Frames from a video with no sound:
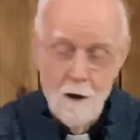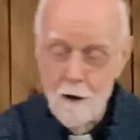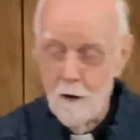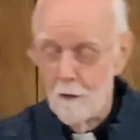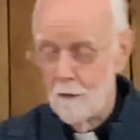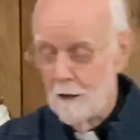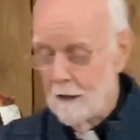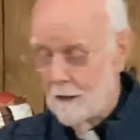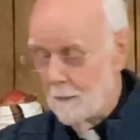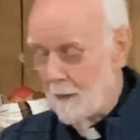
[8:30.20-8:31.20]
Or
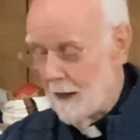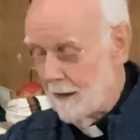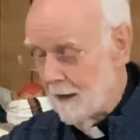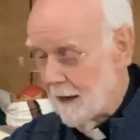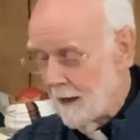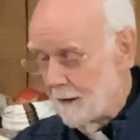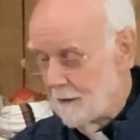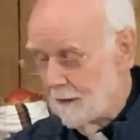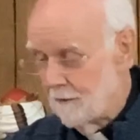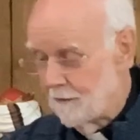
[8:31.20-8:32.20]
the man and
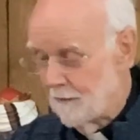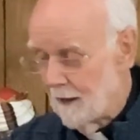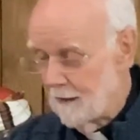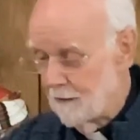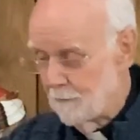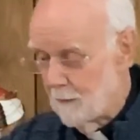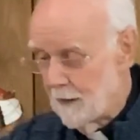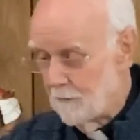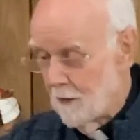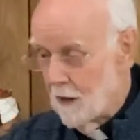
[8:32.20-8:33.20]
his
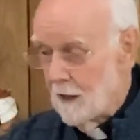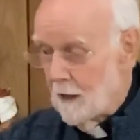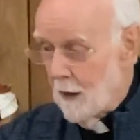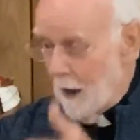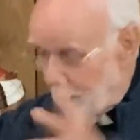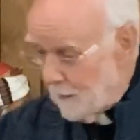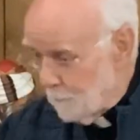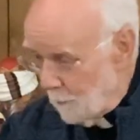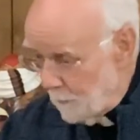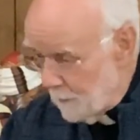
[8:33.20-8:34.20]
wife, this
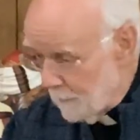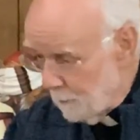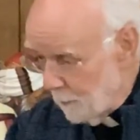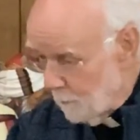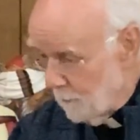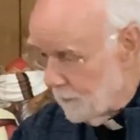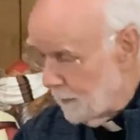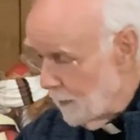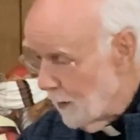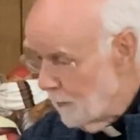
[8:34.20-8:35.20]
one. We've seen
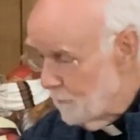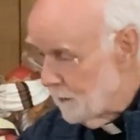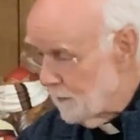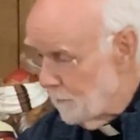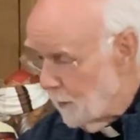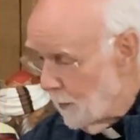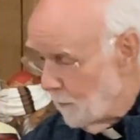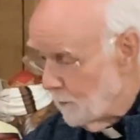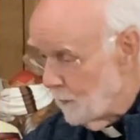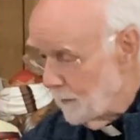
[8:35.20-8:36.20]
hundreds of
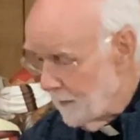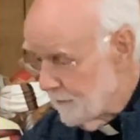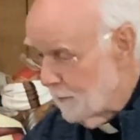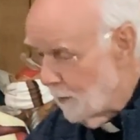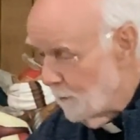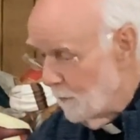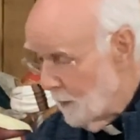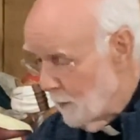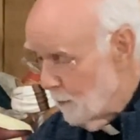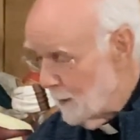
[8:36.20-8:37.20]
homes, but this home
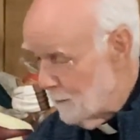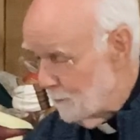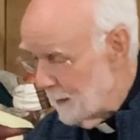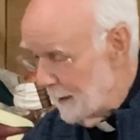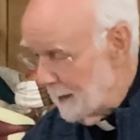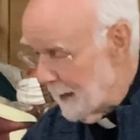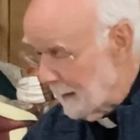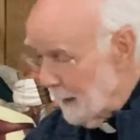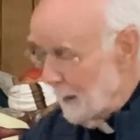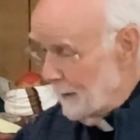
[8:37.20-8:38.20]
we really like.
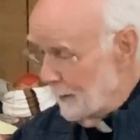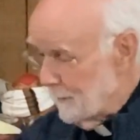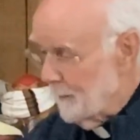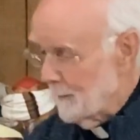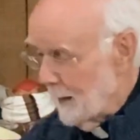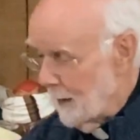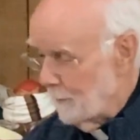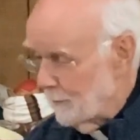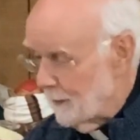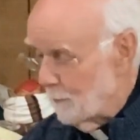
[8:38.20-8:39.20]
This is the
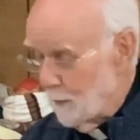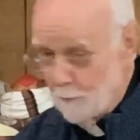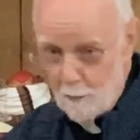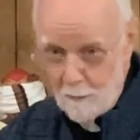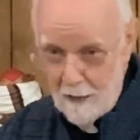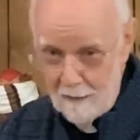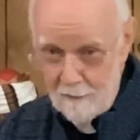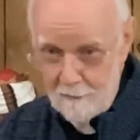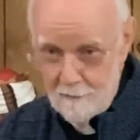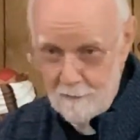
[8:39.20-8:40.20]
house that we will
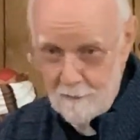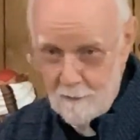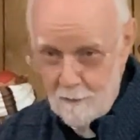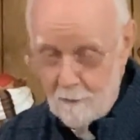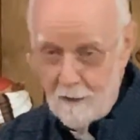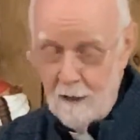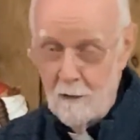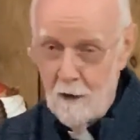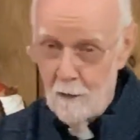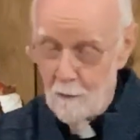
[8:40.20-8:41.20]
build. Okay,
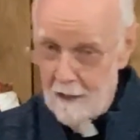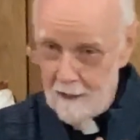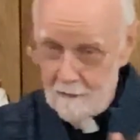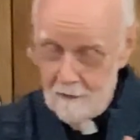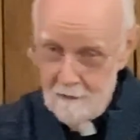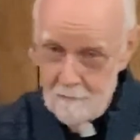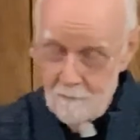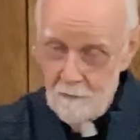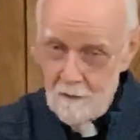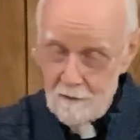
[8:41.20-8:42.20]
well,
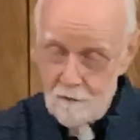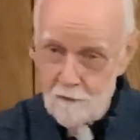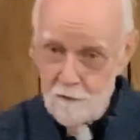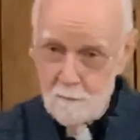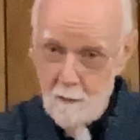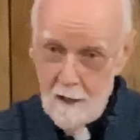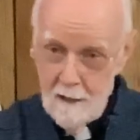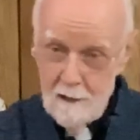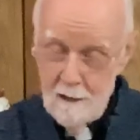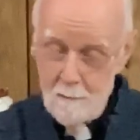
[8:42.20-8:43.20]
excuse my
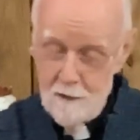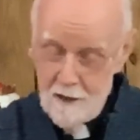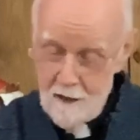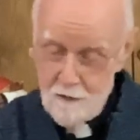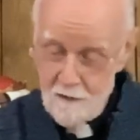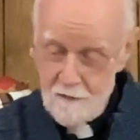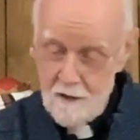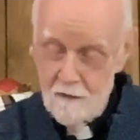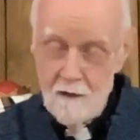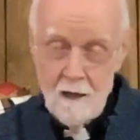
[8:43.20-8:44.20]
limitations here.